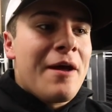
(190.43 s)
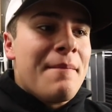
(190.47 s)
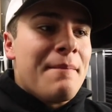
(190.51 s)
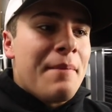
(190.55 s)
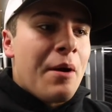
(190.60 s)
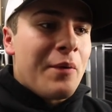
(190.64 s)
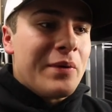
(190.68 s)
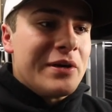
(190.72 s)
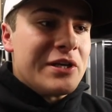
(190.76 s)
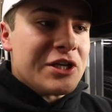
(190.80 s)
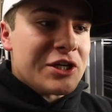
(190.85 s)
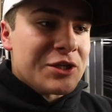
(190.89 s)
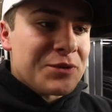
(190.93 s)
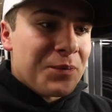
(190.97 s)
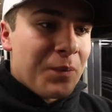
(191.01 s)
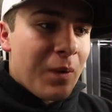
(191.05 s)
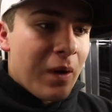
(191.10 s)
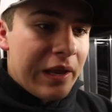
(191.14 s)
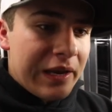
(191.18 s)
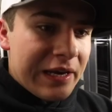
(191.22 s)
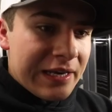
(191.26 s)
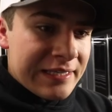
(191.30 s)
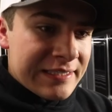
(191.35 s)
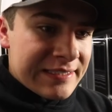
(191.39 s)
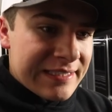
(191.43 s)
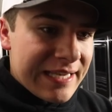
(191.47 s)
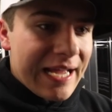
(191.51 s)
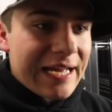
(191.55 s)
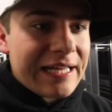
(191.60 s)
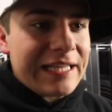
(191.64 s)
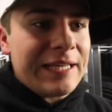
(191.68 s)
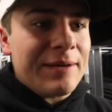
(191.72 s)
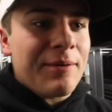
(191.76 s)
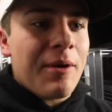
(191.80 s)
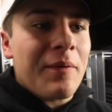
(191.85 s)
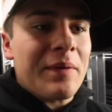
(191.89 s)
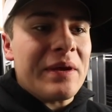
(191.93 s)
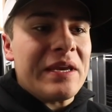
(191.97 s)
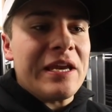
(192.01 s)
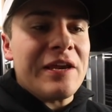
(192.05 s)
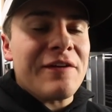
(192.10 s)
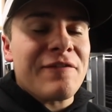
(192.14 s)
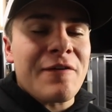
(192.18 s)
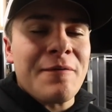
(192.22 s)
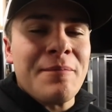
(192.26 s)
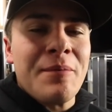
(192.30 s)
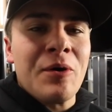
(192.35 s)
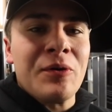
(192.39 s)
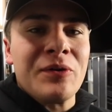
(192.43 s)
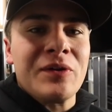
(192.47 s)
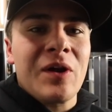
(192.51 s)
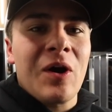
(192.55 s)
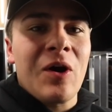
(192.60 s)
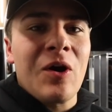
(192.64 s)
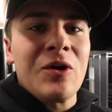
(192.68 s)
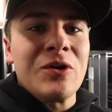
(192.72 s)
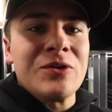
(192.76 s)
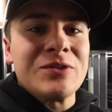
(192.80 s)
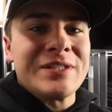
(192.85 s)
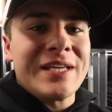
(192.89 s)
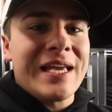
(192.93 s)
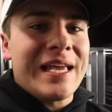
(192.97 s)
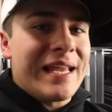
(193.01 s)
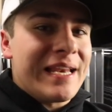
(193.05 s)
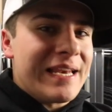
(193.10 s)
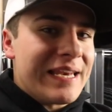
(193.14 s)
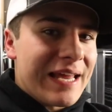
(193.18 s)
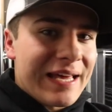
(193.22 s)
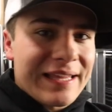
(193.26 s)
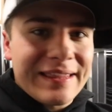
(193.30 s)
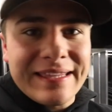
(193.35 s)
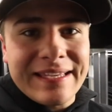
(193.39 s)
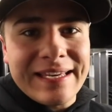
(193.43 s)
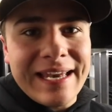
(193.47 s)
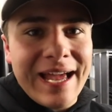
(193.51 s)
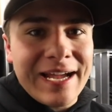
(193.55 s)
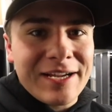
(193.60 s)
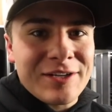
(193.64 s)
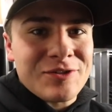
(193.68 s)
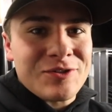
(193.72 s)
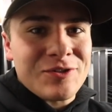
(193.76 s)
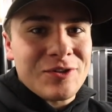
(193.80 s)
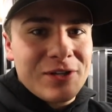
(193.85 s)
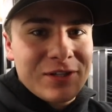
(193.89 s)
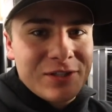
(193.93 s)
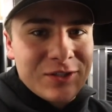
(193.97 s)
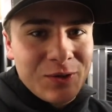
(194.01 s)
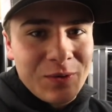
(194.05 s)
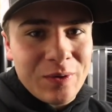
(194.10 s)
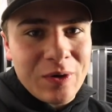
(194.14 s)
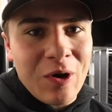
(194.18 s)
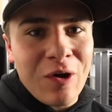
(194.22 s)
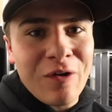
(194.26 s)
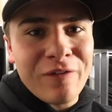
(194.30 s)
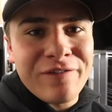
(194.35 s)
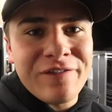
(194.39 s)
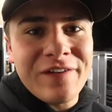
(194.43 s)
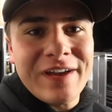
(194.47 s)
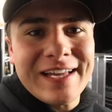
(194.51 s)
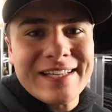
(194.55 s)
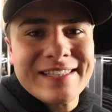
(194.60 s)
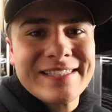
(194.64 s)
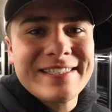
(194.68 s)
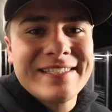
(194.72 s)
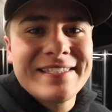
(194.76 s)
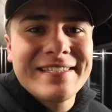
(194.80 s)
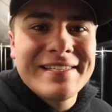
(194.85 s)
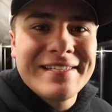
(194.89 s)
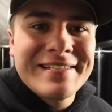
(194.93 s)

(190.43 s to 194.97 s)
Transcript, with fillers: but we just want exactly what we need for both cars and nothing extra so it all fits.